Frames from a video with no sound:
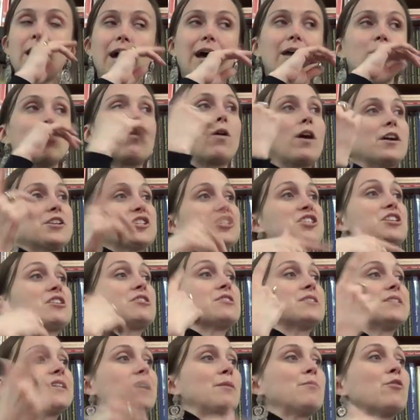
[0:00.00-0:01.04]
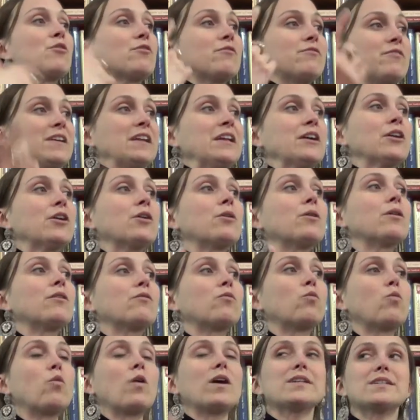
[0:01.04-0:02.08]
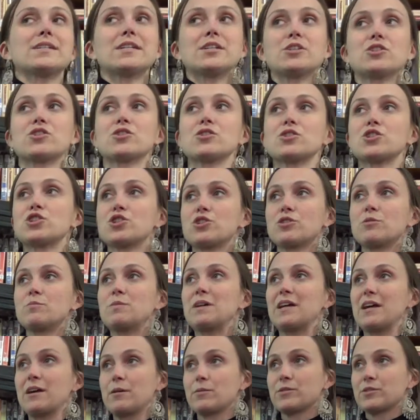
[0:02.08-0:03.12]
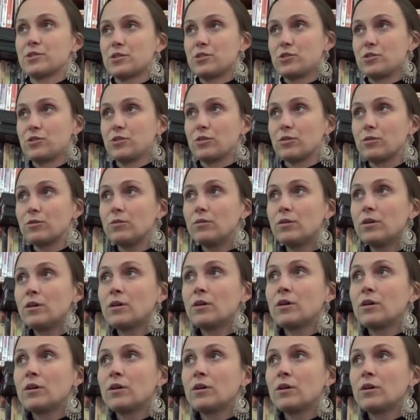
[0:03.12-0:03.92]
and watch their demo video of what teachers should be able to do.